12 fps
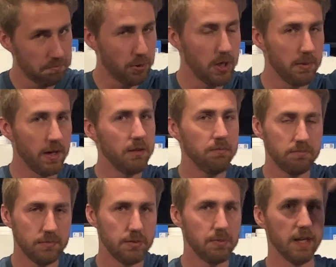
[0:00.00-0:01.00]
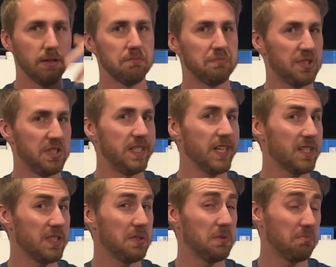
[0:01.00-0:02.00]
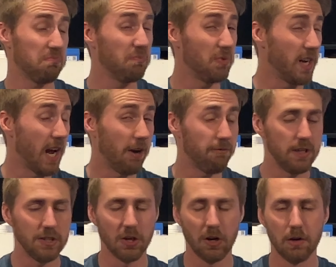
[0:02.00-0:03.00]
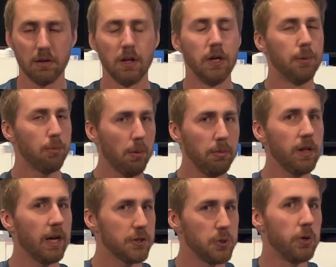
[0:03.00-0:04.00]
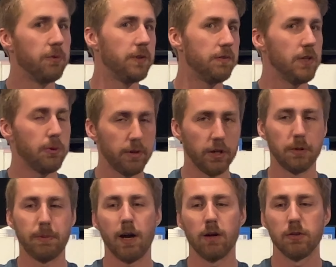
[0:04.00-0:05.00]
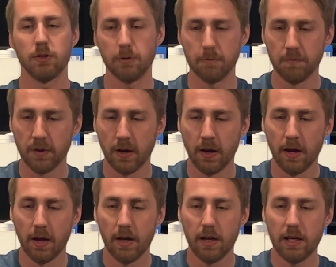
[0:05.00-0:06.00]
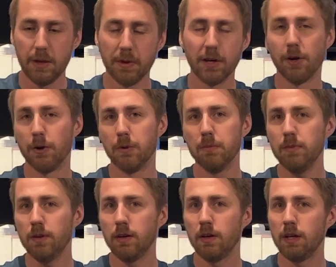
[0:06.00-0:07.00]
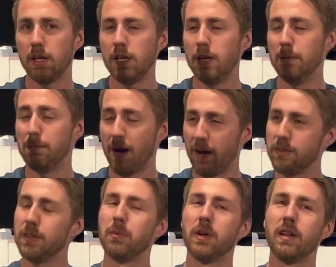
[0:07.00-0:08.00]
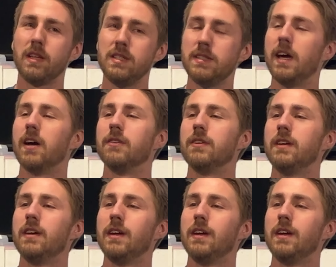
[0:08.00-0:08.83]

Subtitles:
pretty big. He's like 6.5 feet tall, probably like 250, 300 pound dude. He went home, he pounded one of these down,